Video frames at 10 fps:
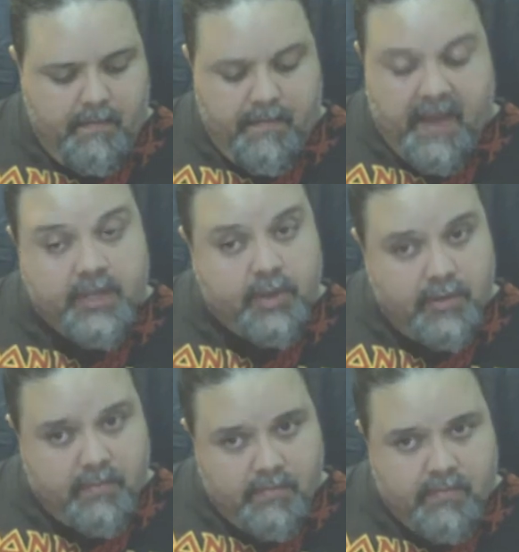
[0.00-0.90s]
Back to
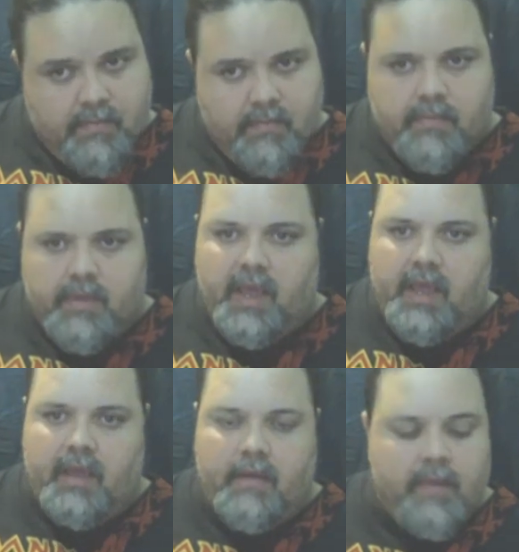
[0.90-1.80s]
the
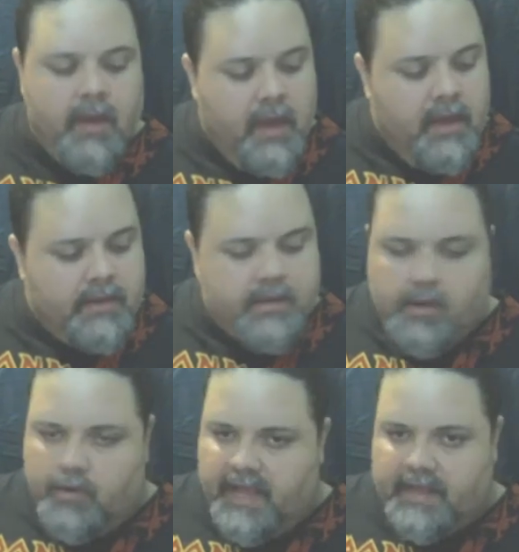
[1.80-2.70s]
E.
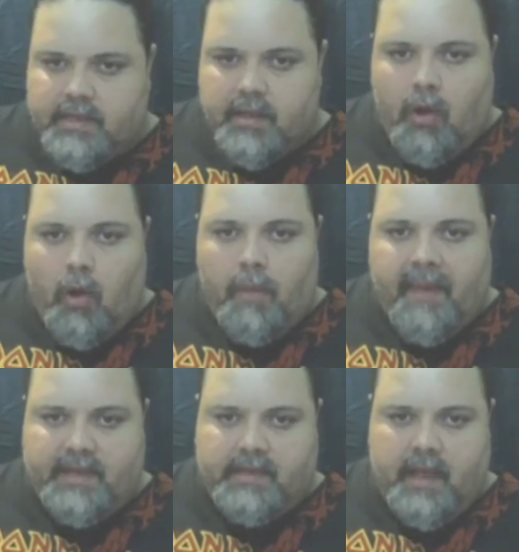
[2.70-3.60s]
So that's the whole
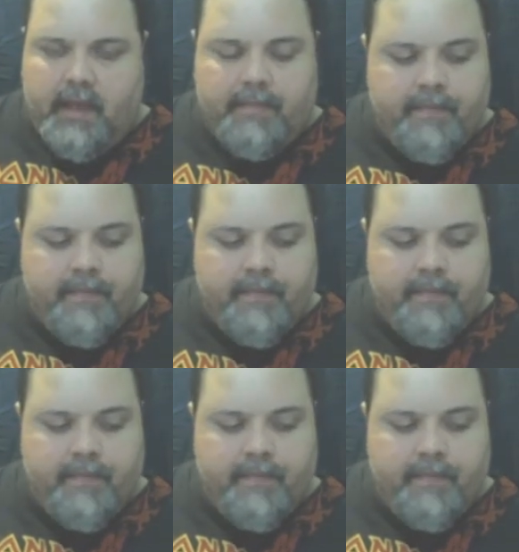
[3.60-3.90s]
bass line.